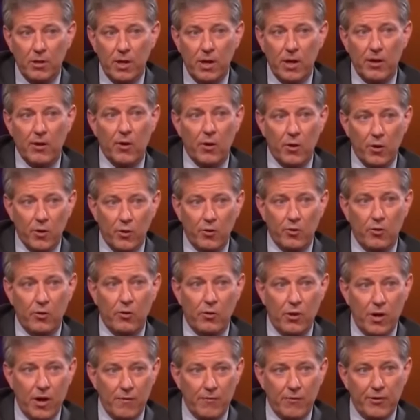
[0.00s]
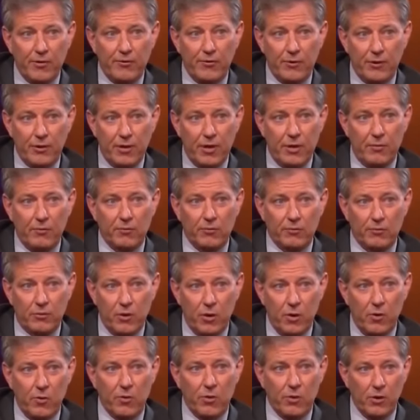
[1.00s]
and heard everything that was
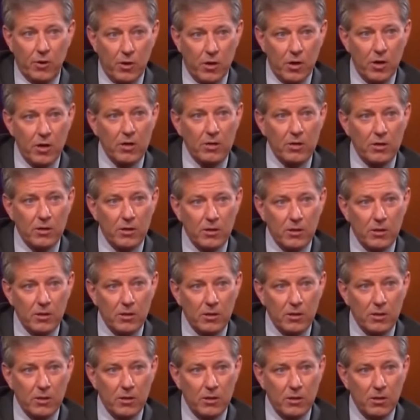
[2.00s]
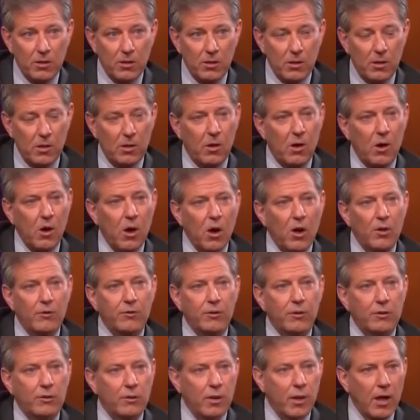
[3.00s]
going on, all
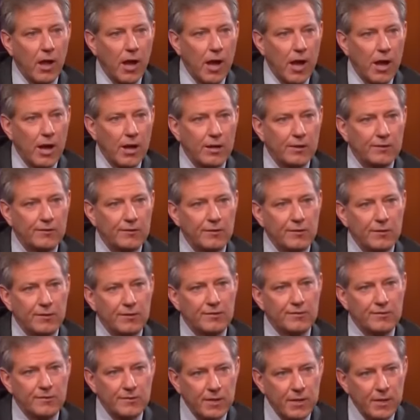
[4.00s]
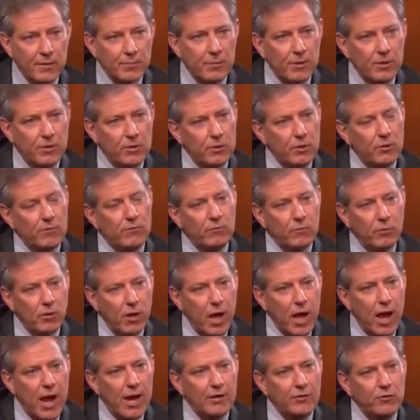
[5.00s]
the lies and deceitment, you have
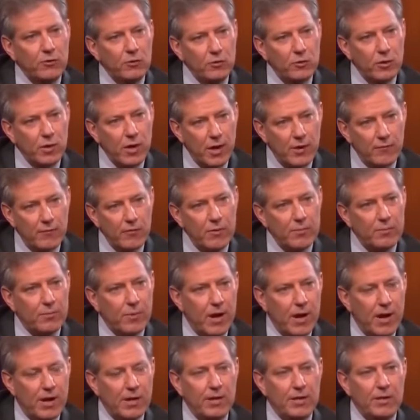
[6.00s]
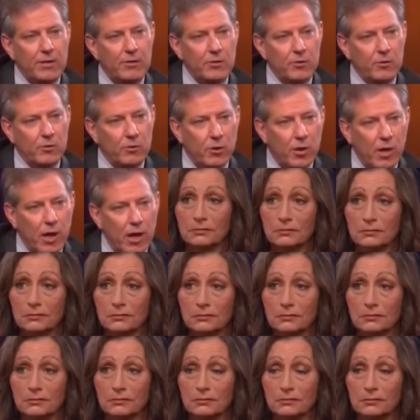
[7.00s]
lied to everybody in your
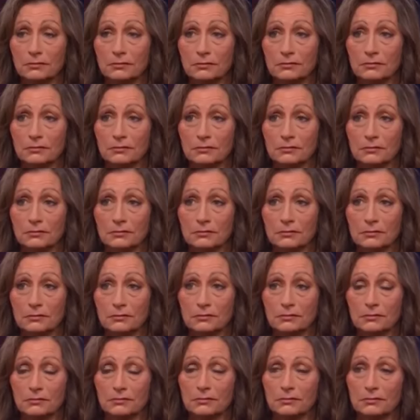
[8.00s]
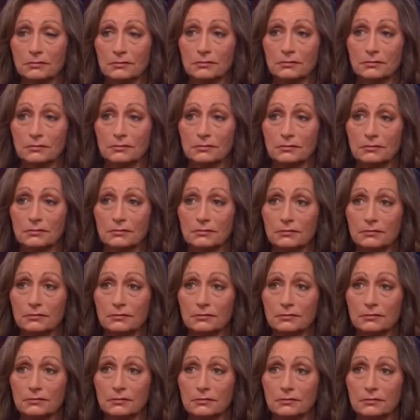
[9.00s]
life. I've never liked
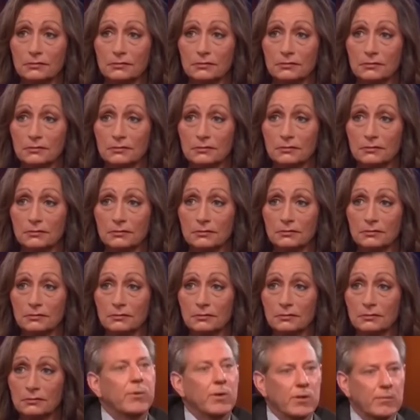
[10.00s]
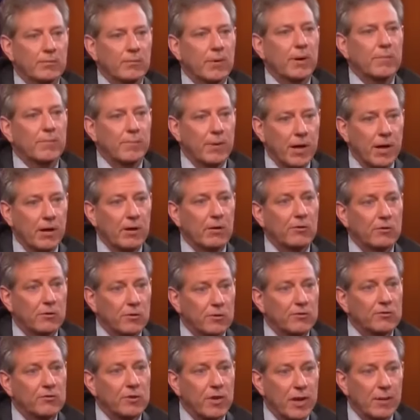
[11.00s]
confrontation. But boy, I picked my battle
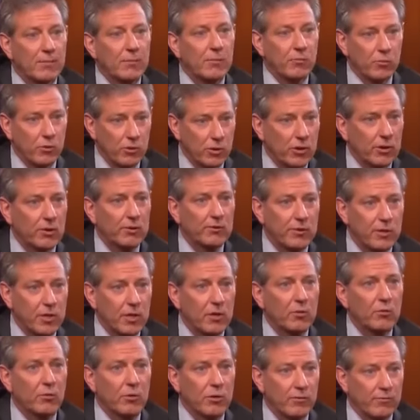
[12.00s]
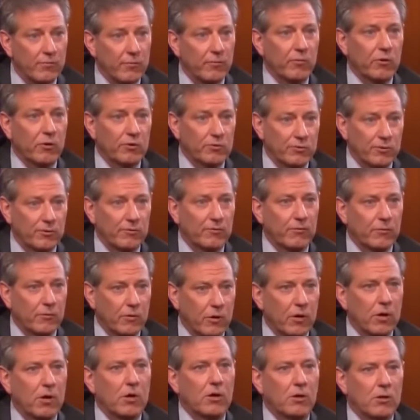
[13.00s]
this time, and we're going to deal with it for once and
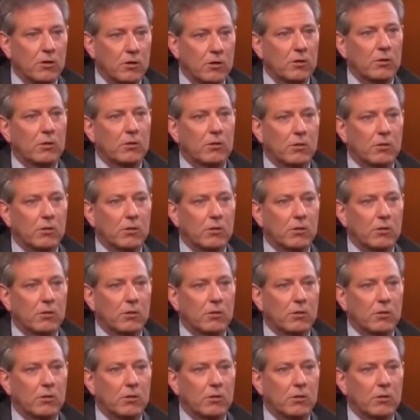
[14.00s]
for all.